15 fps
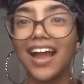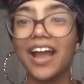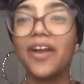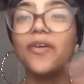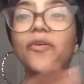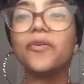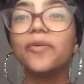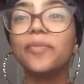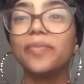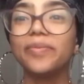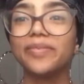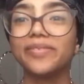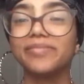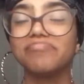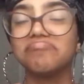I hope
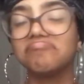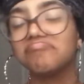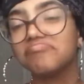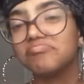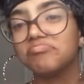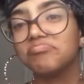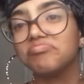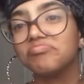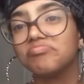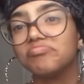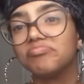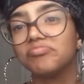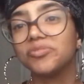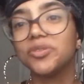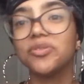
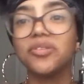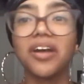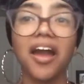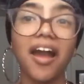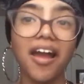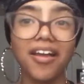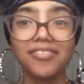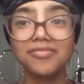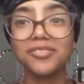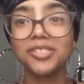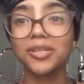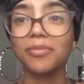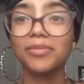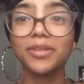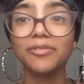you got
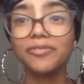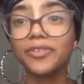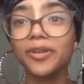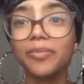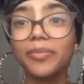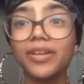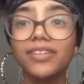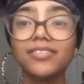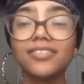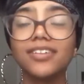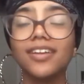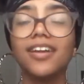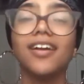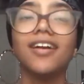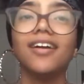something from it.
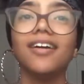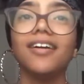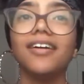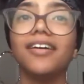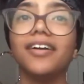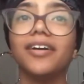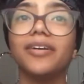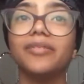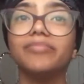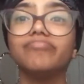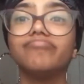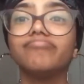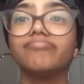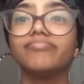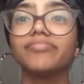
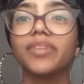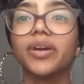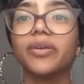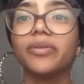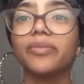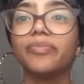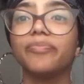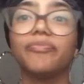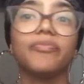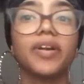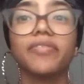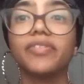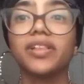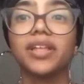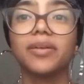
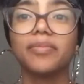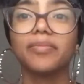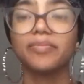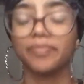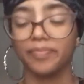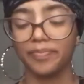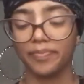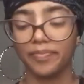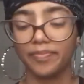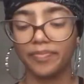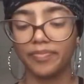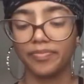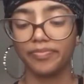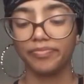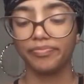I feel like
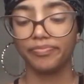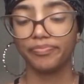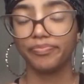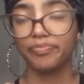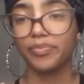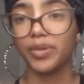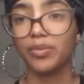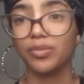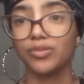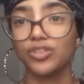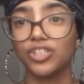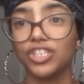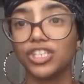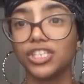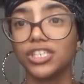people
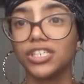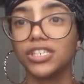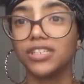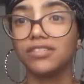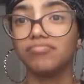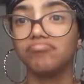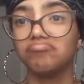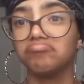should,